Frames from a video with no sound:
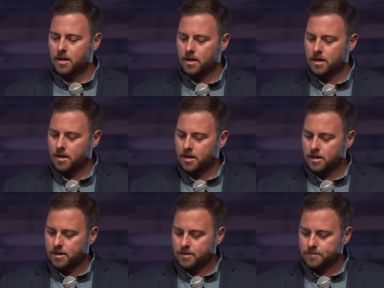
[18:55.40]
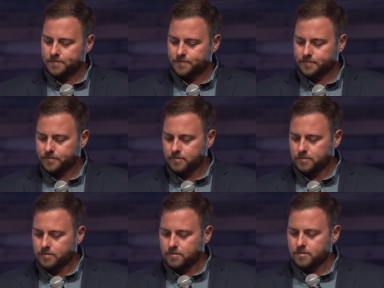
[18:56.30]

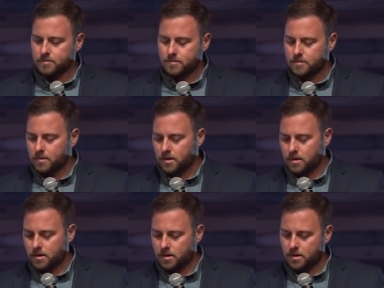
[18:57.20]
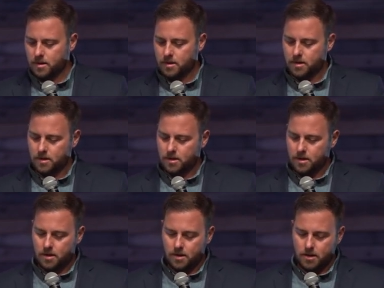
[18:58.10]

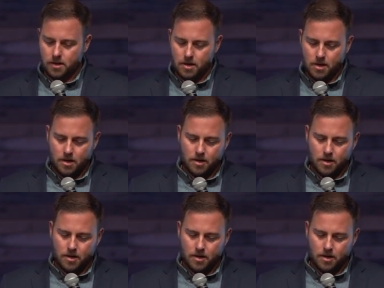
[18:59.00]
Nothing is said.